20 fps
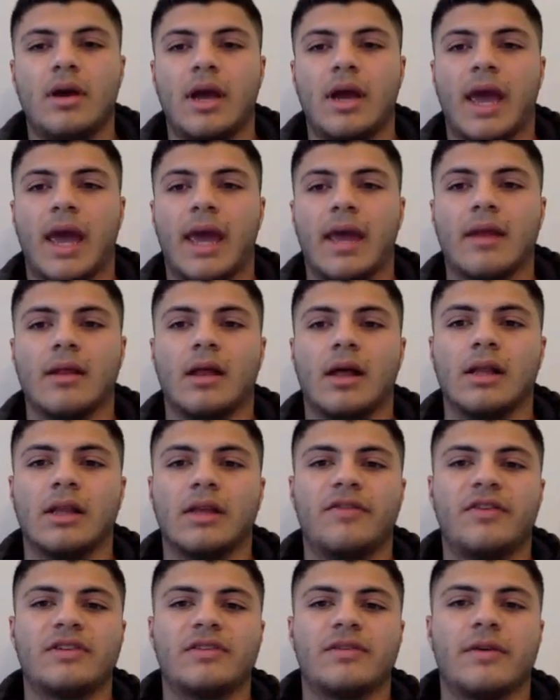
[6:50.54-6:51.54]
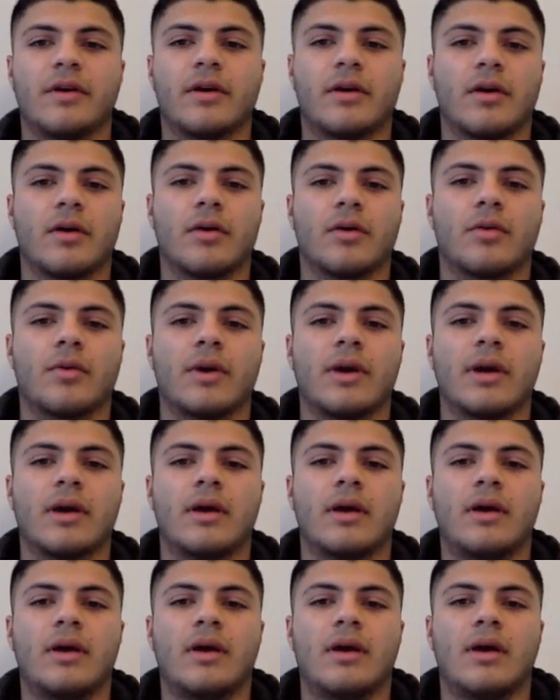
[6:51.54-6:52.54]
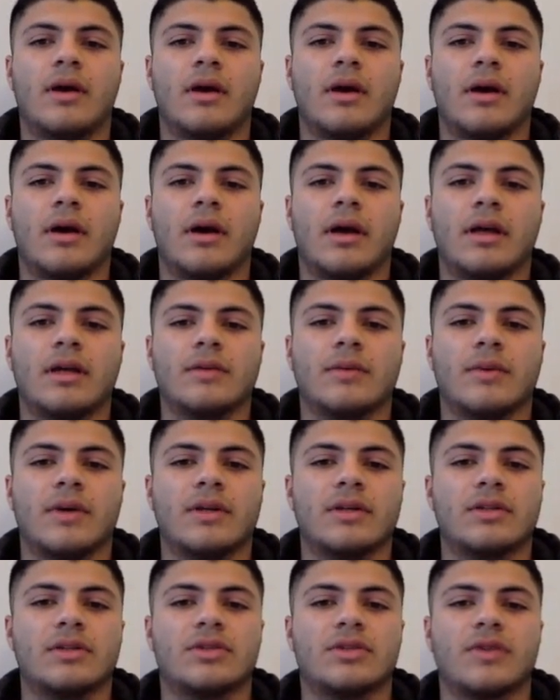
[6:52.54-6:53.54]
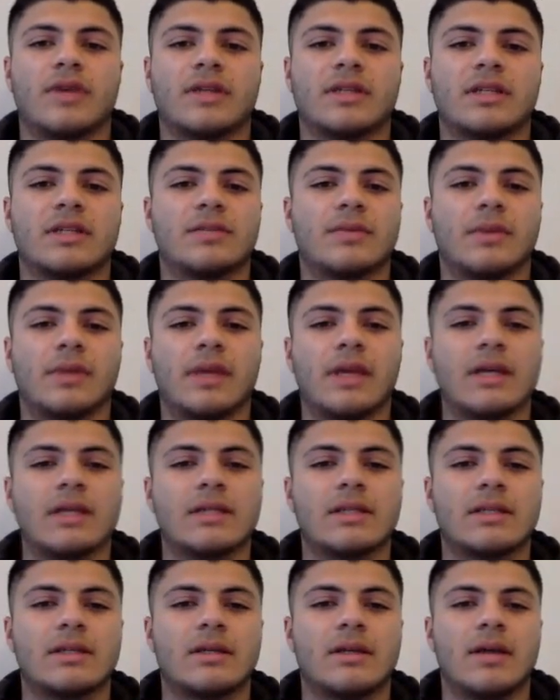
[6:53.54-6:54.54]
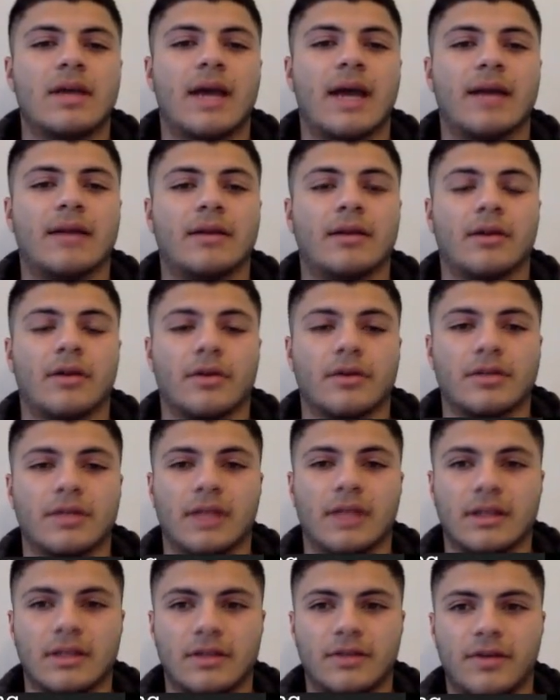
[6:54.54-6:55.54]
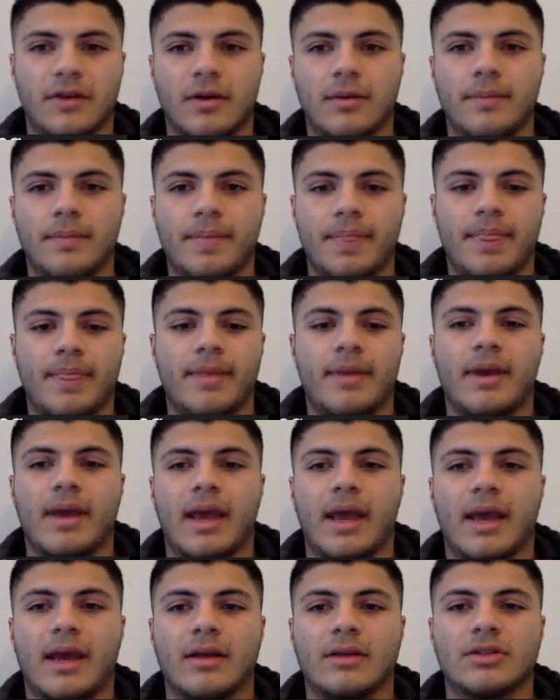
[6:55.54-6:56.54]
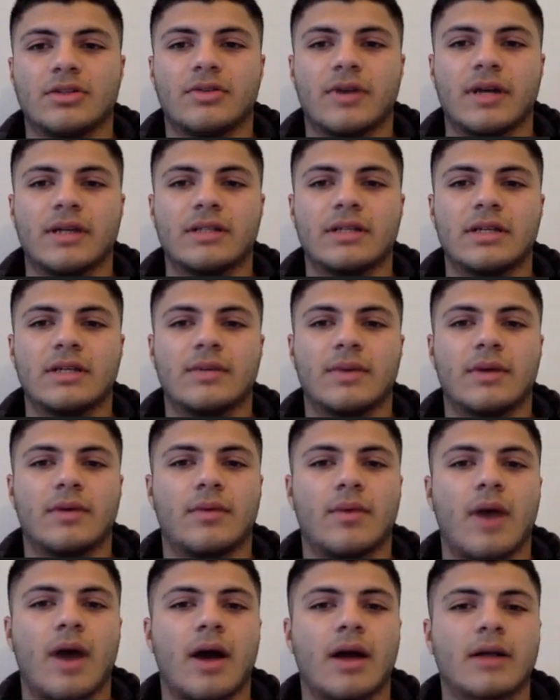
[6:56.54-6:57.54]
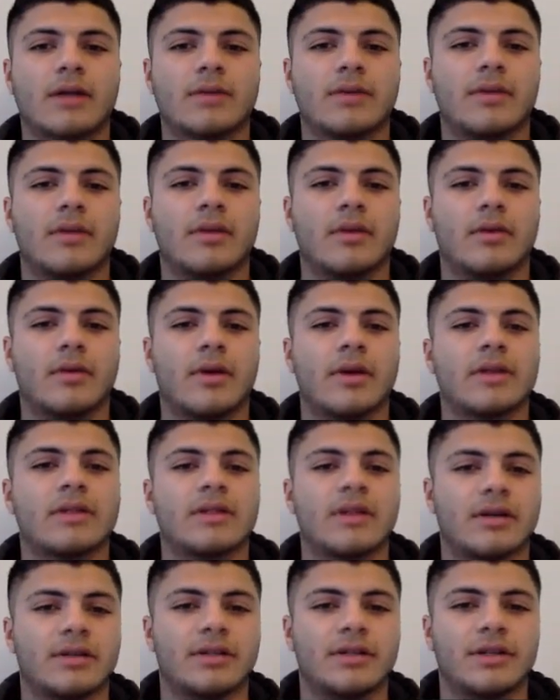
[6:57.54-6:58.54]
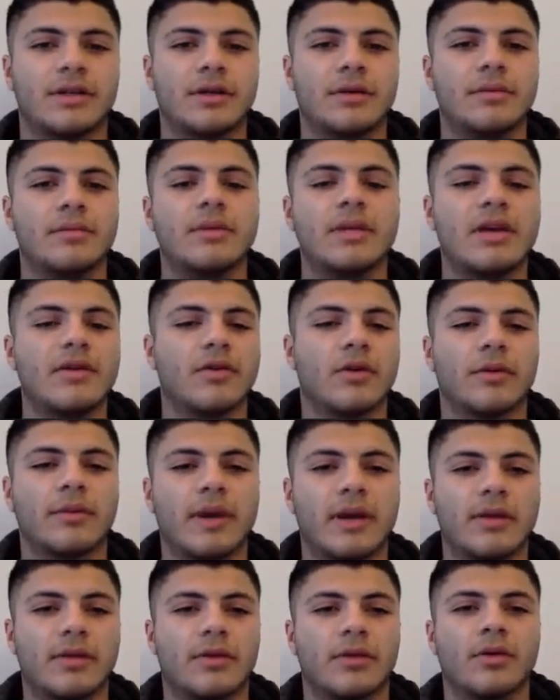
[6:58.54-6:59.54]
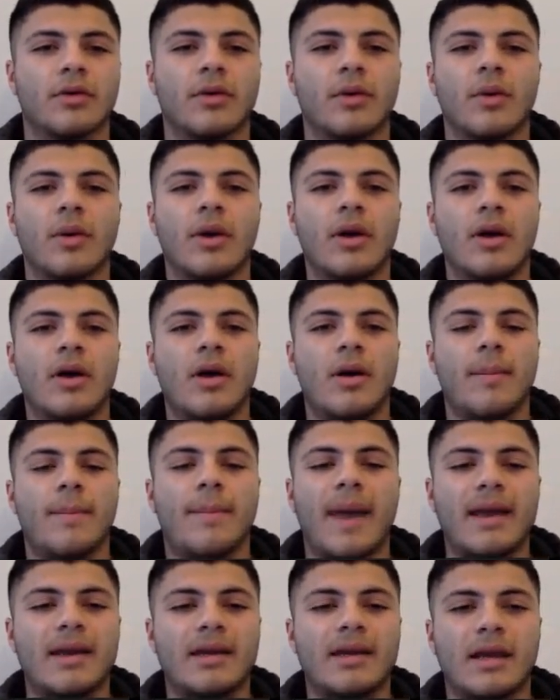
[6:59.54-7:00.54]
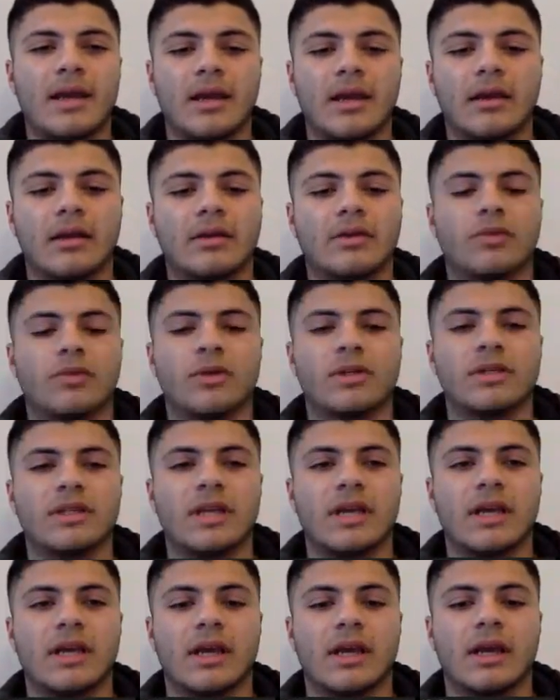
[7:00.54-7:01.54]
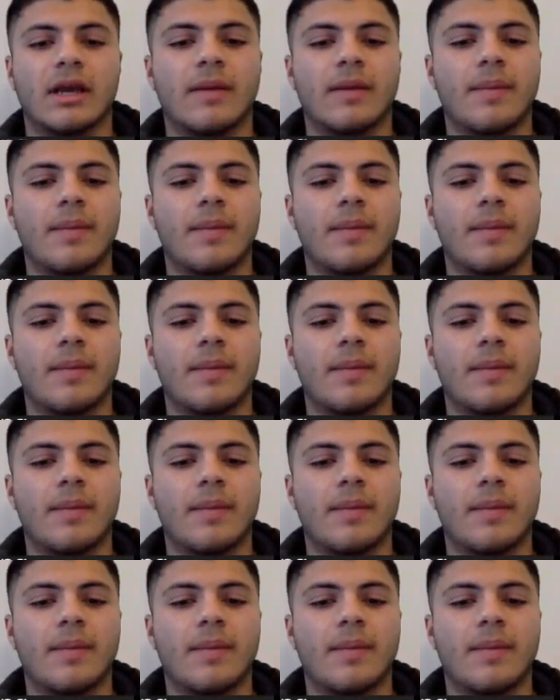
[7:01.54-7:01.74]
And a lithospheric earthquake is when stress is released at the Earth's lithosphere. And stress is when rocks within the crust start to deformate through bending, twisting,